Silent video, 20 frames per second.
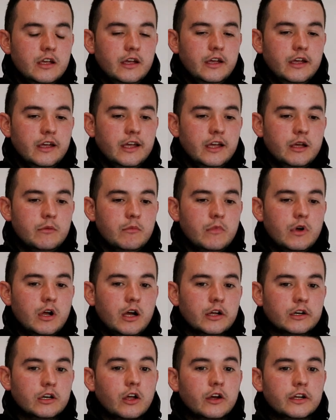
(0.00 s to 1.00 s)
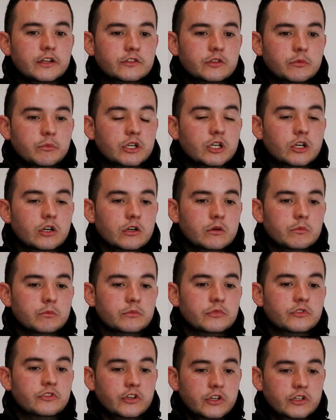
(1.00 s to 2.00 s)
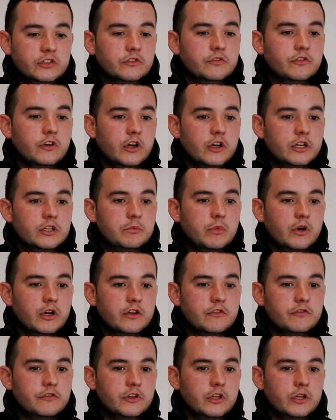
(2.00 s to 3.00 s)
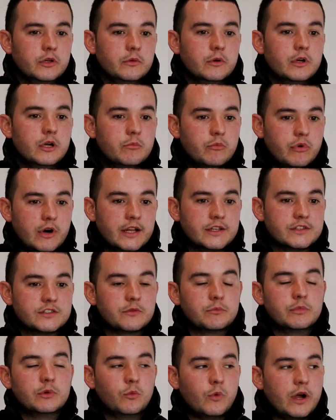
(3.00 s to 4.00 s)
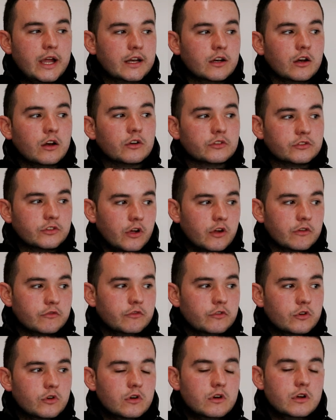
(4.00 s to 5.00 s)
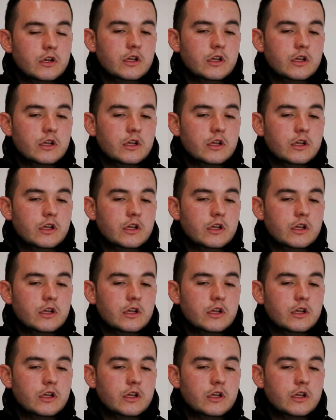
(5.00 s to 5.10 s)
I'd like to become certified by a few brands I've been waiting a long time for.